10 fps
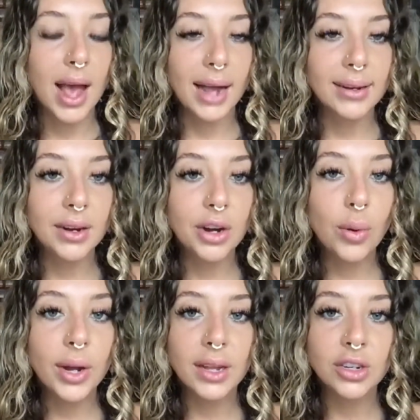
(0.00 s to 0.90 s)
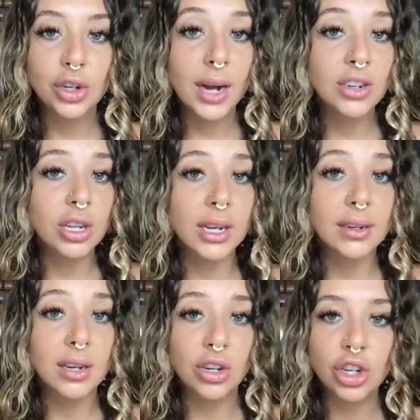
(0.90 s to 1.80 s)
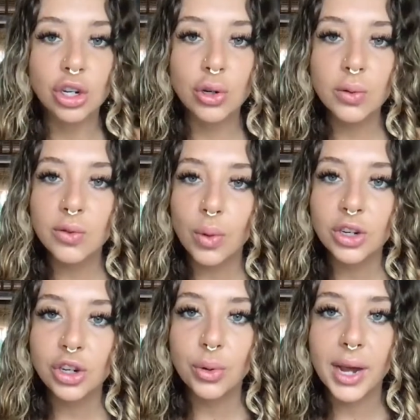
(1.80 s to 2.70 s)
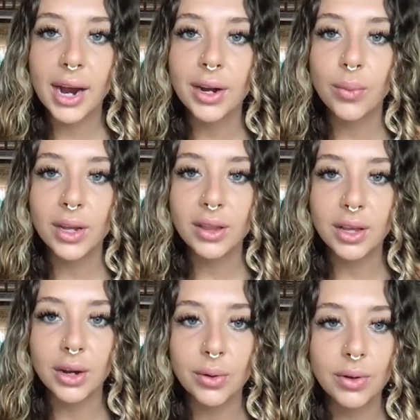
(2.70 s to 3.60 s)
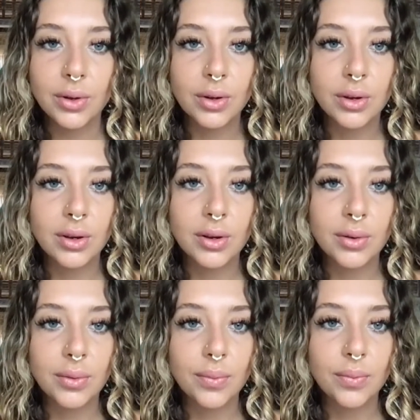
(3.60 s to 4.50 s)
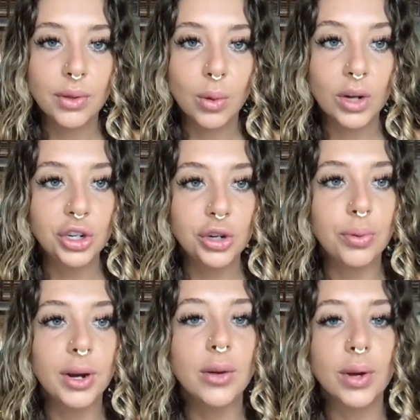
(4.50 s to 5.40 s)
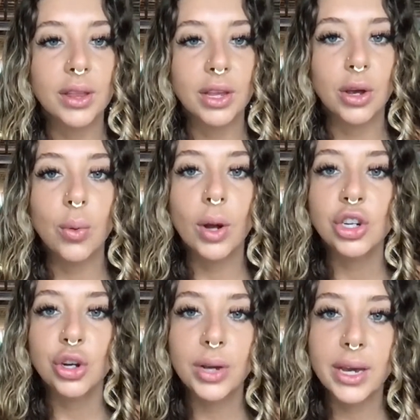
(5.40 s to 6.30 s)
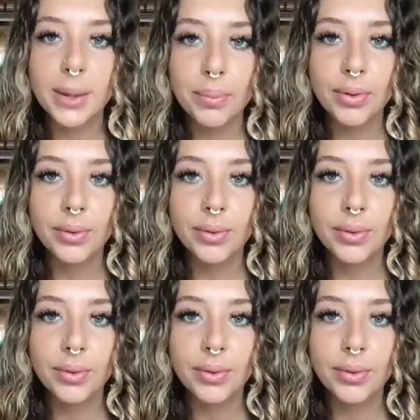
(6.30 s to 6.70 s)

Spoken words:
And in knowing that you actually get to choose what you carry with you, what you bring with you, what you keep,